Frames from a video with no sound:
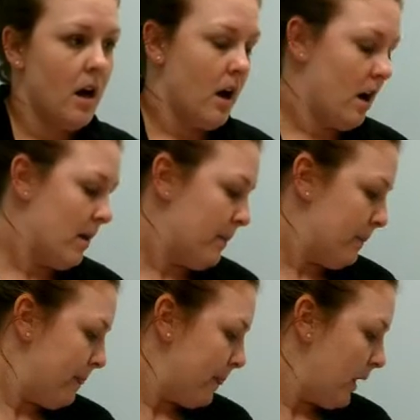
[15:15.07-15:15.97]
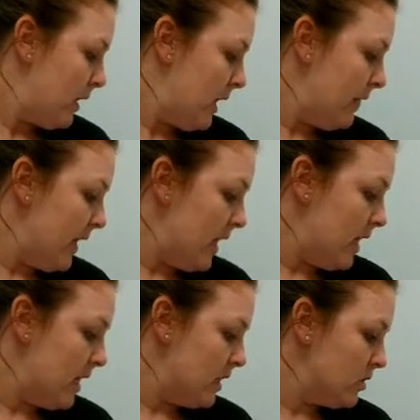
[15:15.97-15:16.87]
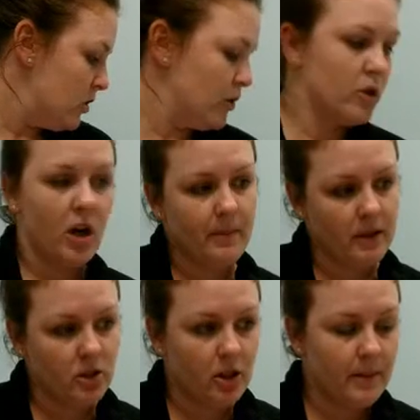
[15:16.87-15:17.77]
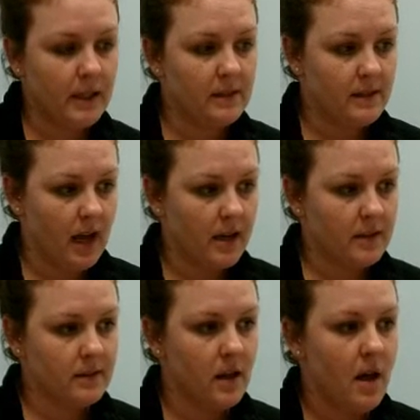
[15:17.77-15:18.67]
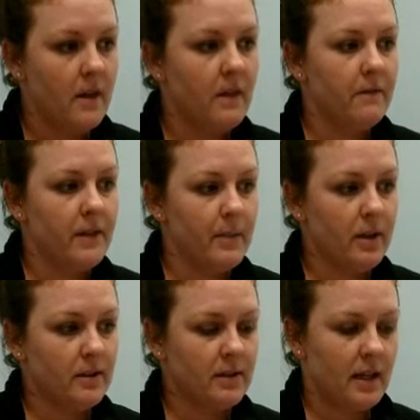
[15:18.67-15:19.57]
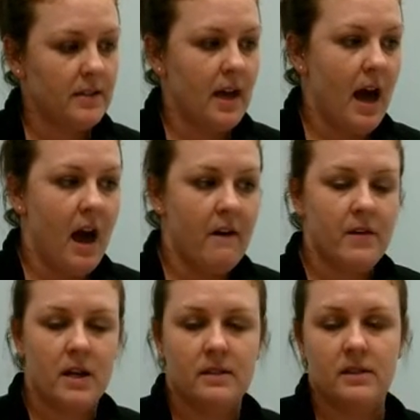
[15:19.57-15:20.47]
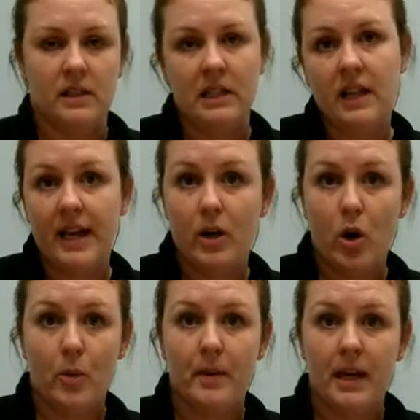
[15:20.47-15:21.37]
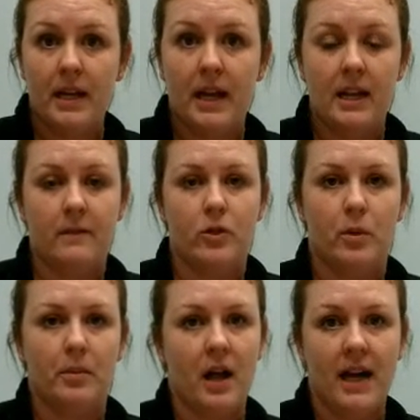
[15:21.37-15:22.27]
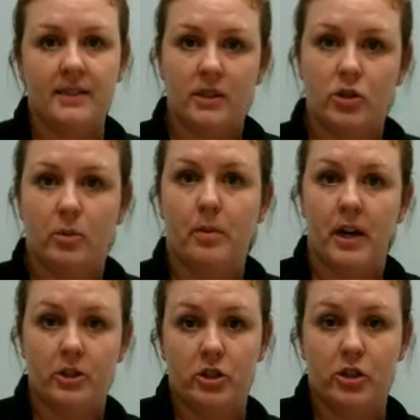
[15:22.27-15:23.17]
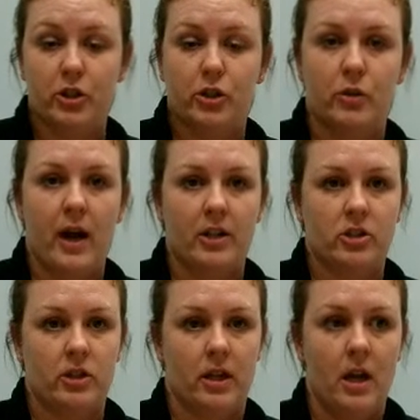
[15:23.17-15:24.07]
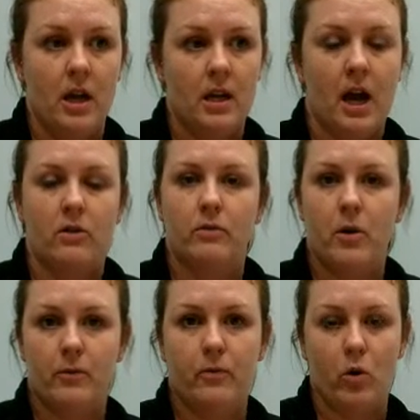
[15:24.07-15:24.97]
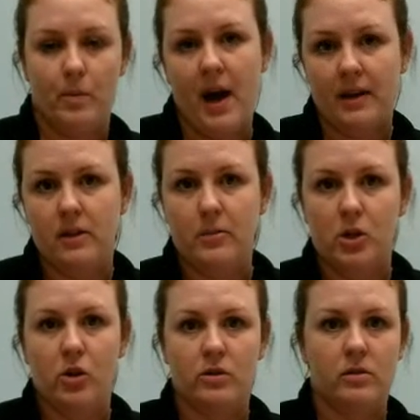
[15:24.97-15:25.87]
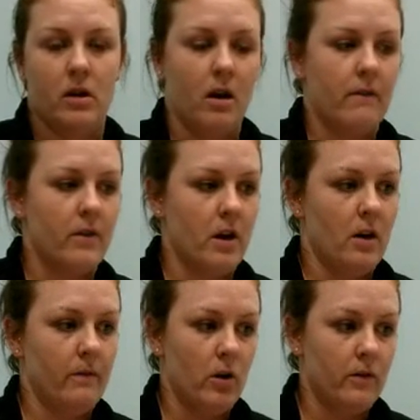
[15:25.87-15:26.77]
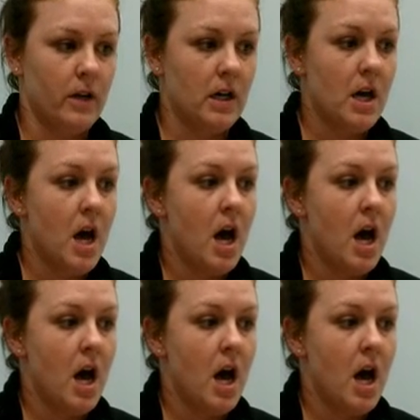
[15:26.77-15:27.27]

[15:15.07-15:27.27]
And then, so to talk about determining sex, the females tend to have a slit-like opening, and if you apply digital pressure, you'll actually kind of fold back the mucosa of their vulva.